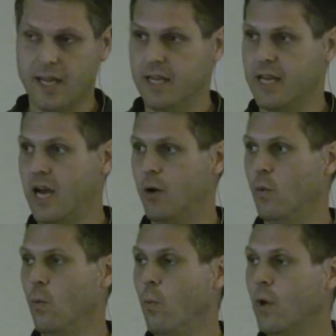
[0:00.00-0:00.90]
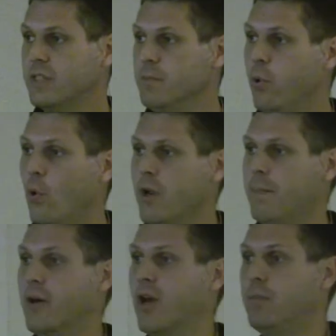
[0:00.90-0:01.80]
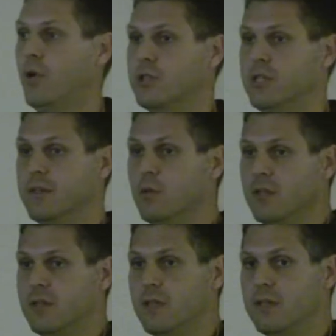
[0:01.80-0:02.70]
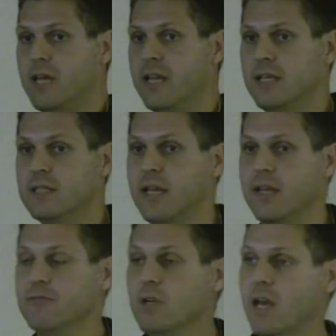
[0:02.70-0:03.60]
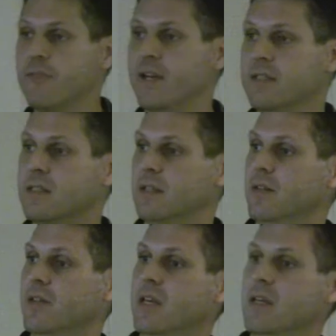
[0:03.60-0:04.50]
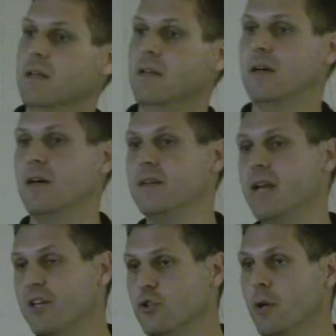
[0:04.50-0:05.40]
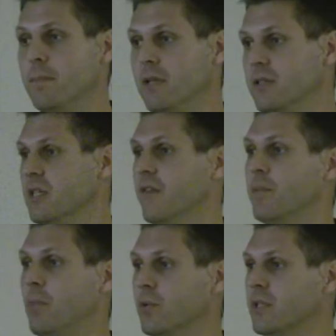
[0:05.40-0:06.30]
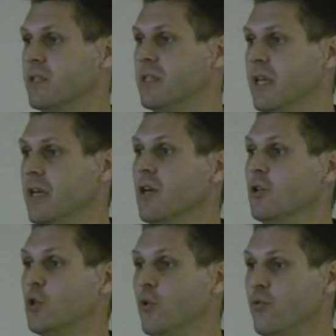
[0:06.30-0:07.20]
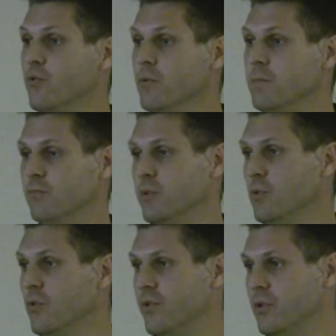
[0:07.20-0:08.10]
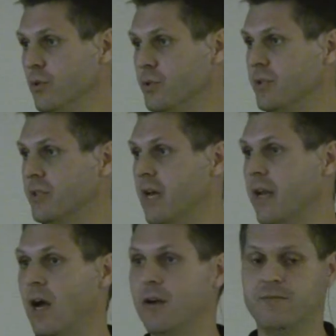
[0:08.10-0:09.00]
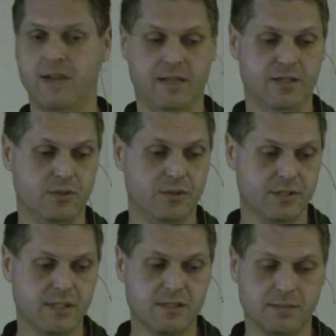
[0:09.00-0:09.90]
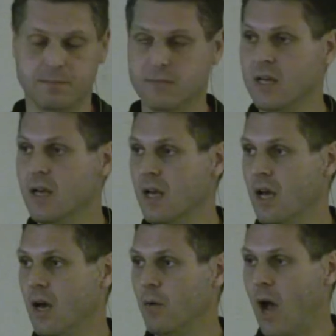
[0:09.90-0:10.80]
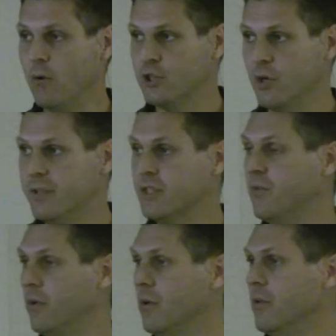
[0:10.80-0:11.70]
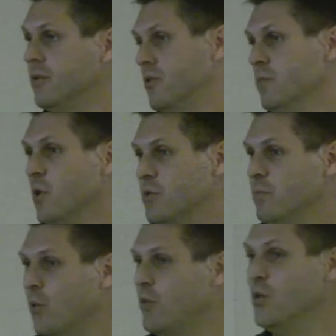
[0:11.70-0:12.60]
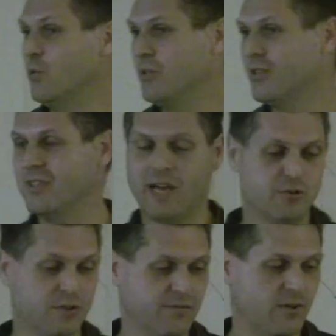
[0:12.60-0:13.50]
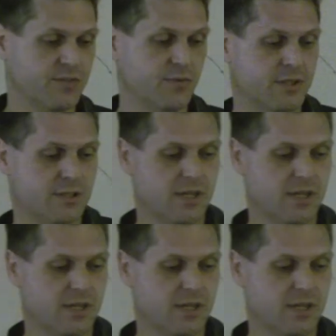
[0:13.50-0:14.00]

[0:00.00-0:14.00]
Now, what's important about hypoxia, that is that it really affects the natural ability of the Baltic Sea to remove the nutrients that are fed into the system. I'll show this for the two most important nutrients, nitrogen and phosphorus.